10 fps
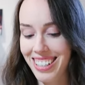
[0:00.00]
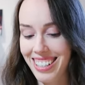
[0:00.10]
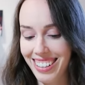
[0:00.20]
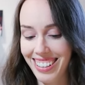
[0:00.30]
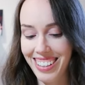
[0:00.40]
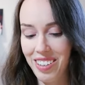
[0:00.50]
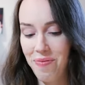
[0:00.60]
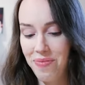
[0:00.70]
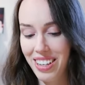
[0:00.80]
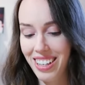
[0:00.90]
So
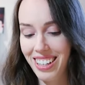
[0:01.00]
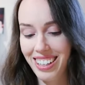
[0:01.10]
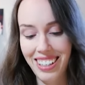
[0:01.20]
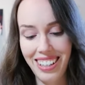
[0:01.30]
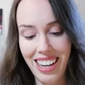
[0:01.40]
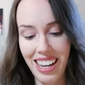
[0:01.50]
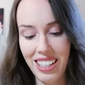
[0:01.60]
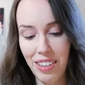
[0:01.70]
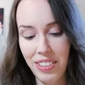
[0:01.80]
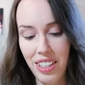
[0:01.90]
yeah,
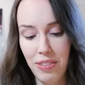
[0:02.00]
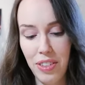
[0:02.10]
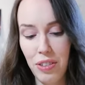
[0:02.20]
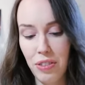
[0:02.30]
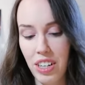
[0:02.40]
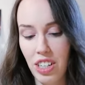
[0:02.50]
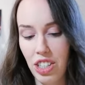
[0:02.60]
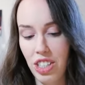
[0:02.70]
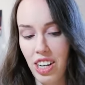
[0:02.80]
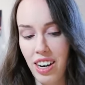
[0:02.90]
definitely feel free to
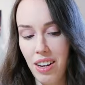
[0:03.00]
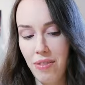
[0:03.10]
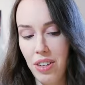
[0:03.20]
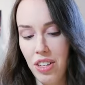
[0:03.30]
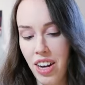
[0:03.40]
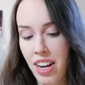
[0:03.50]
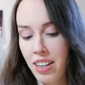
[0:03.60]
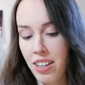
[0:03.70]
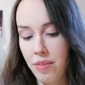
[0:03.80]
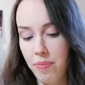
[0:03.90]
share if you
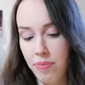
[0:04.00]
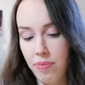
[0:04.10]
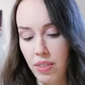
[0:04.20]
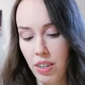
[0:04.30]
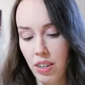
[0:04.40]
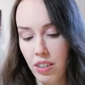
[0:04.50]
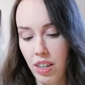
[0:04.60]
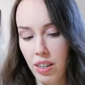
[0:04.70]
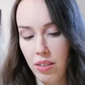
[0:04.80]
like. All right,